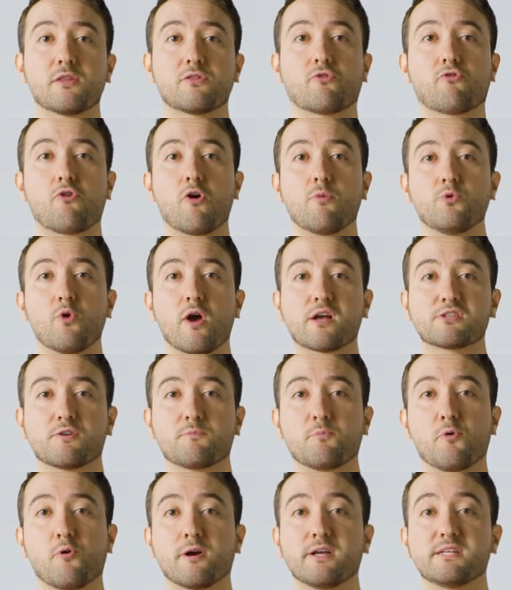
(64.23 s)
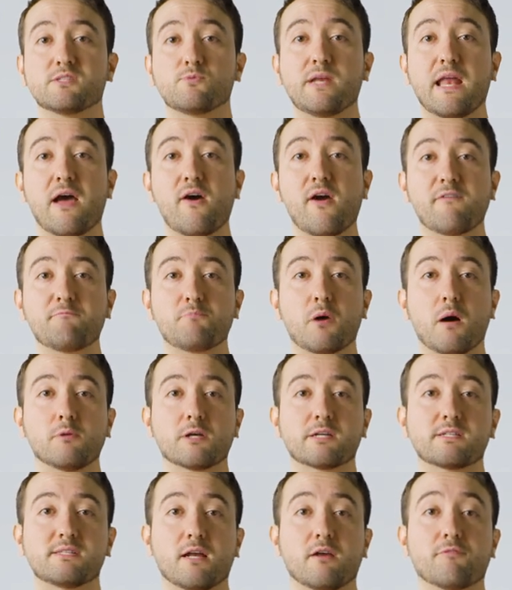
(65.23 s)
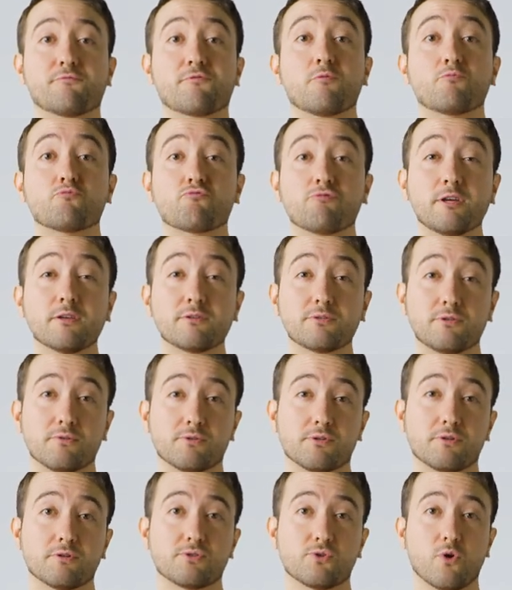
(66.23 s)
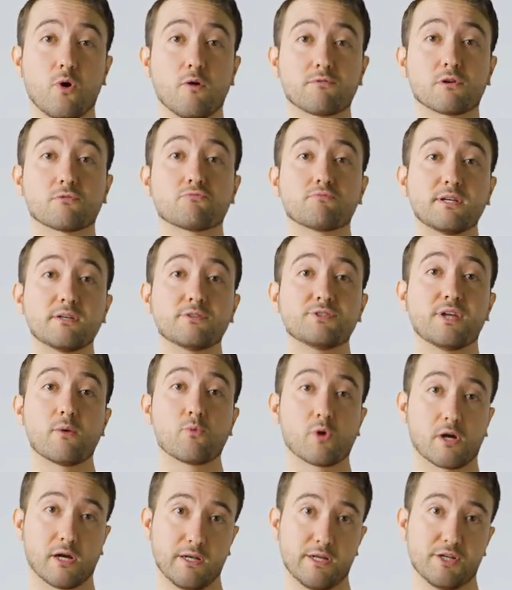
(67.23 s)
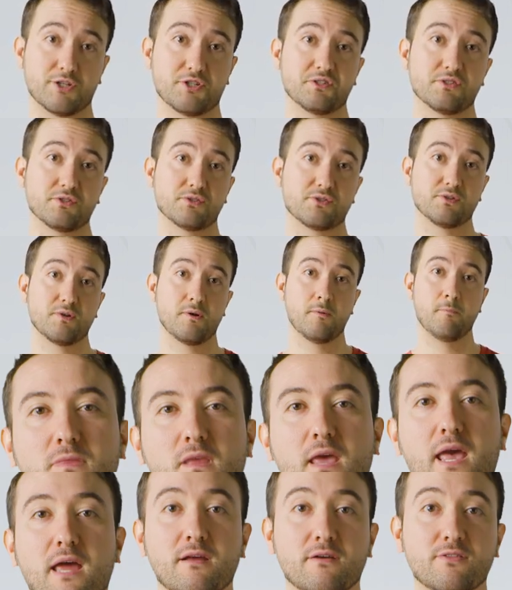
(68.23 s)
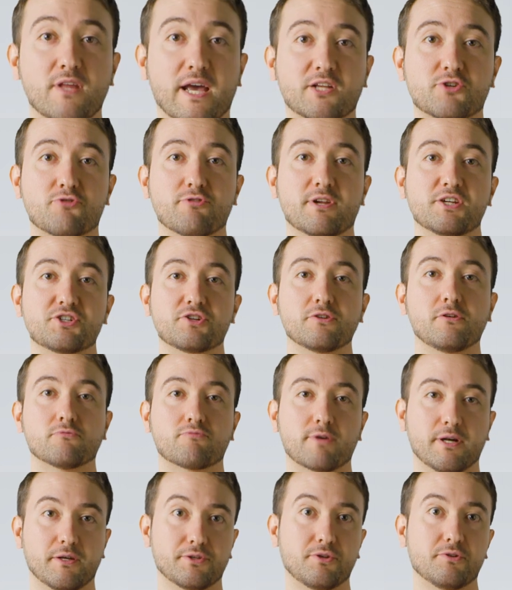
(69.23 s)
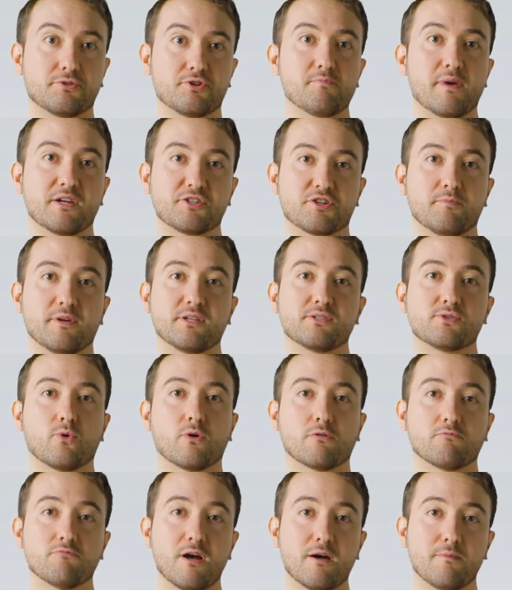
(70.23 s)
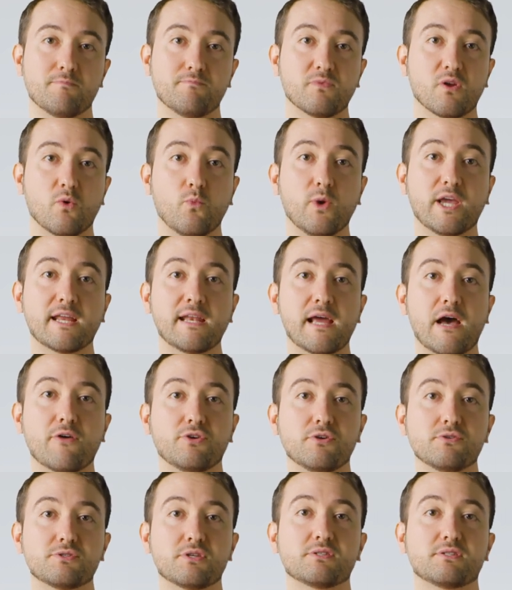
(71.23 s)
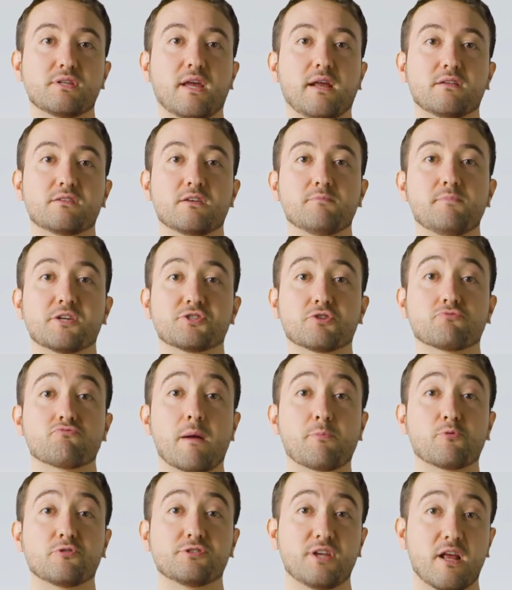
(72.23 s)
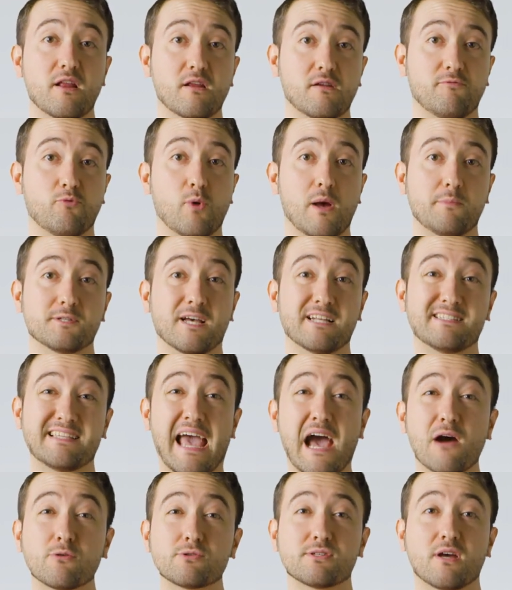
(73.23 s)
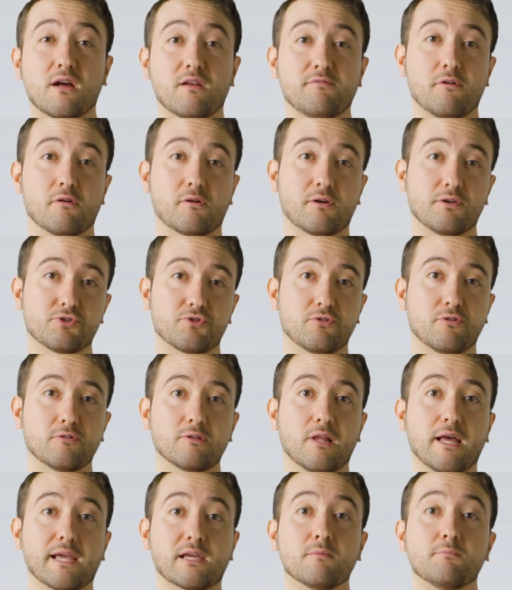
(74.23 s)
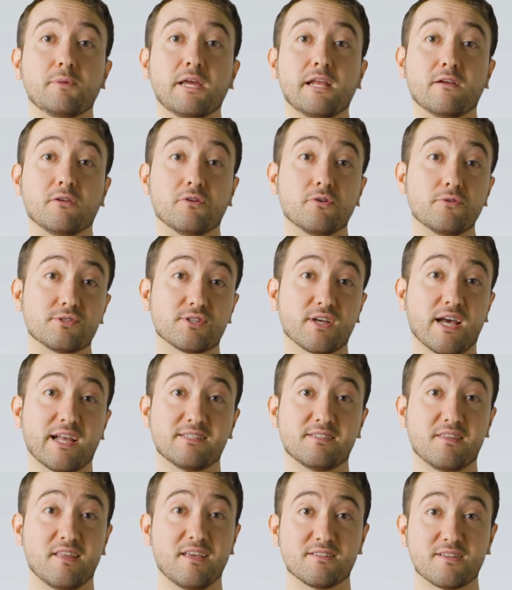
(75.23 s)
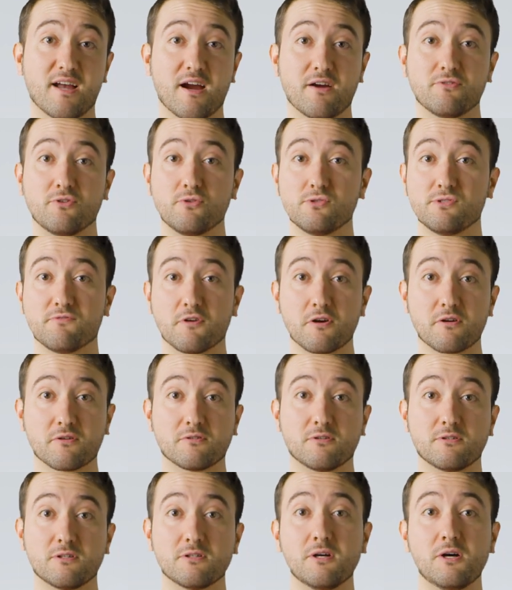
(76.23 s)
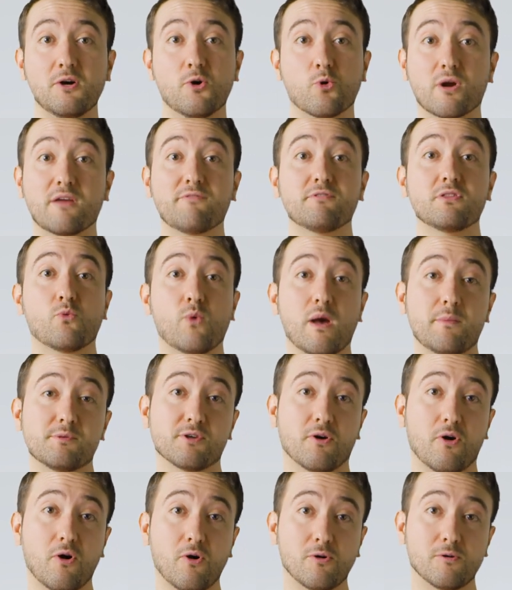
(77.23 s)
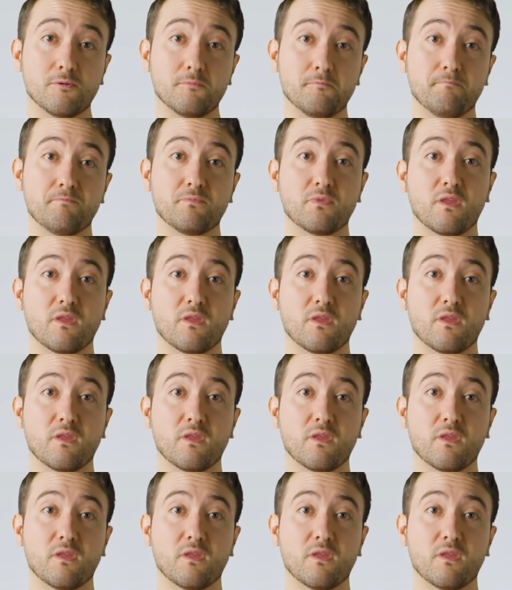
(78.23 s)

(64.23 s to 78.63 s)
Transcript: about the Chrome UX report is we now have public data from real users over real network conditions. And unlike traditional real user measurements, or RUM, we can now use this data to measure representative websites outside of our control, like competing news sites, the entire news vertical, or even the web as a whole.